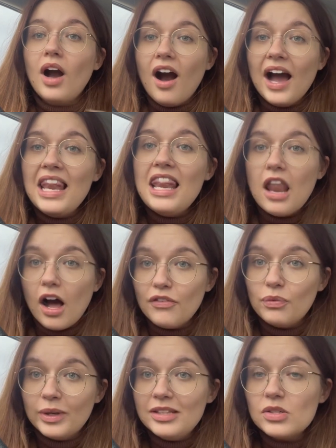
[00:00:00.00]
I
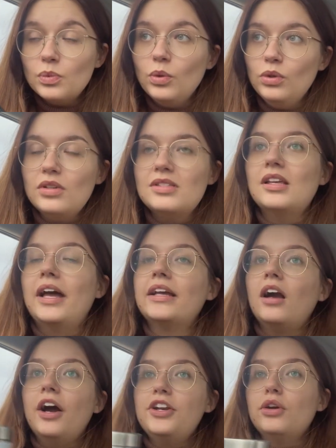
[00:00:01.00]
love winter walks. Like
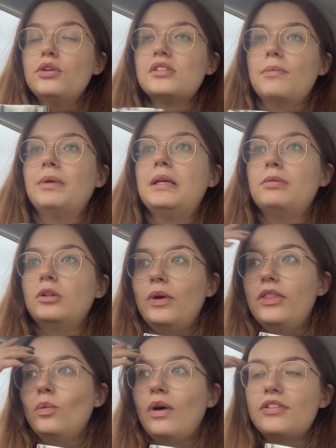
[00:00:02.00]
I know some people,
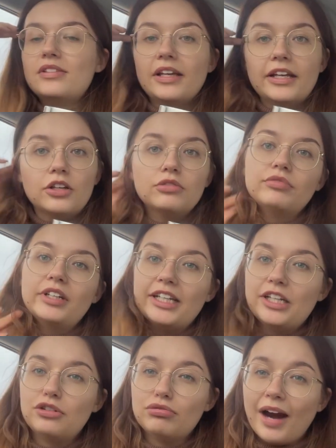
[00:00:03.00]
when the weather's like really
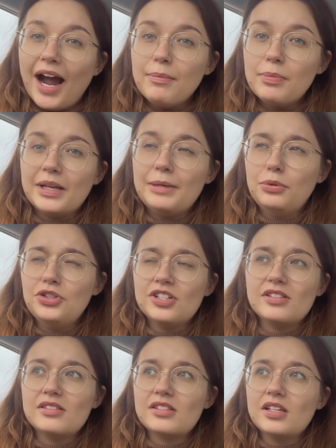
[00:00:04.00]
crap, people
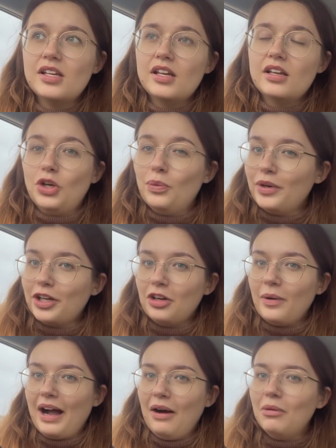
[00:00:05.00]
just don't want to go
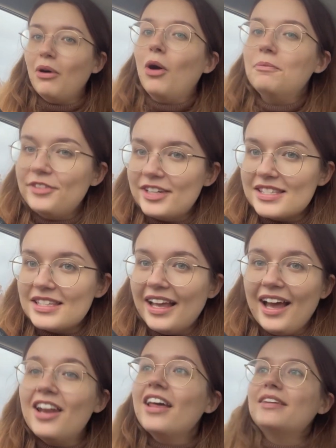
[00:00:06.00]
out, obviously,
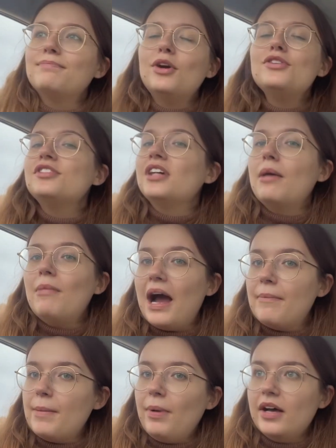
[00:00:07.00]
and like most of the time
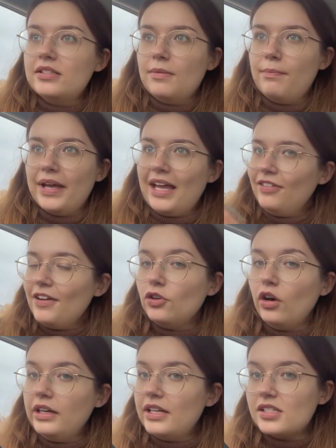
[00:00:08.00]
I'm that person. But if I've
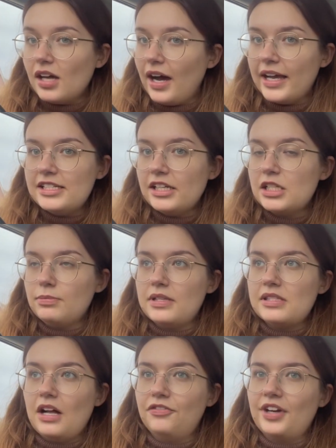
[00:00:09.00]
got an entire day to
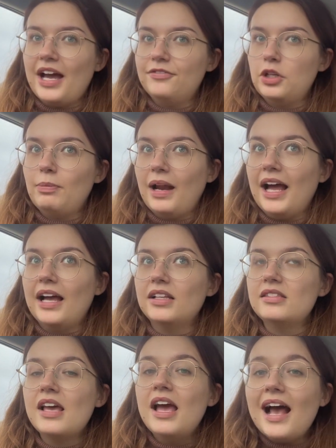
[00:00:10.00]
myself and I have no
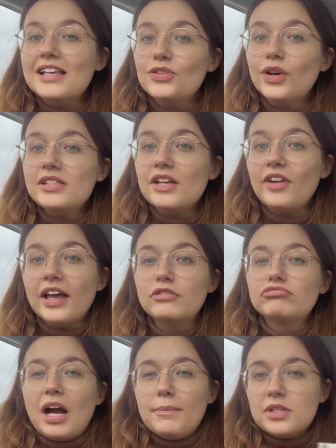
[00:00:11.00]
plans, as long as I've like
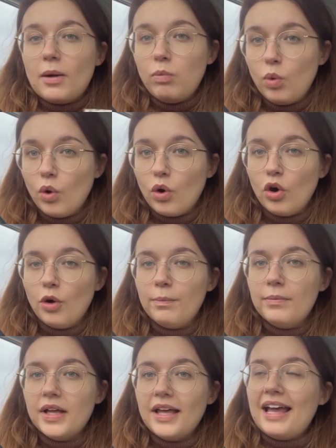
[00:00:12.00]
wrapped up
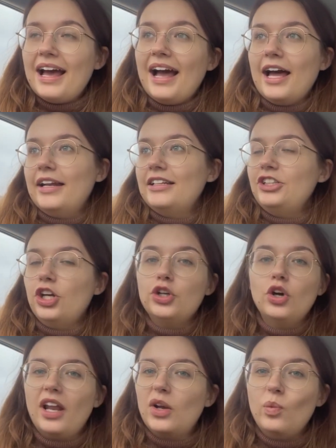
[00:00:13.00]
warm and you know,
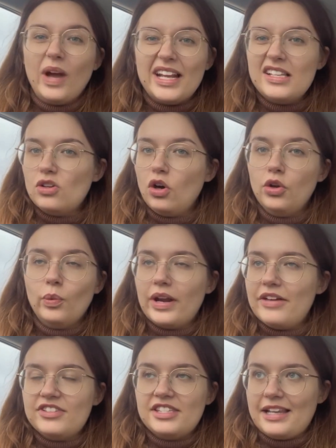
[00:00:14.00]
got like wellies on or
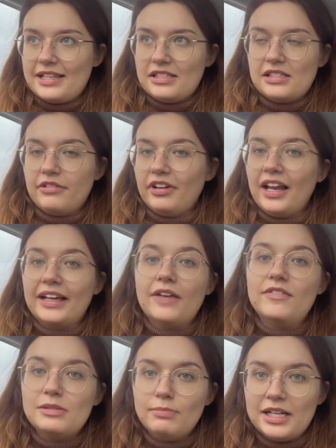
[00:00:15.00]
whatever's necessary, like
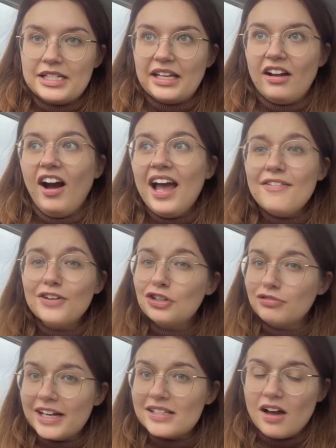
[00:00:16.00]
if it's muddy, I have a
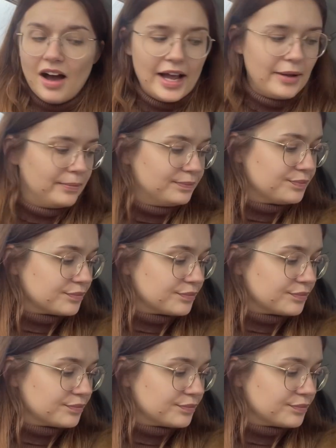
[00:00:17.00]
great time.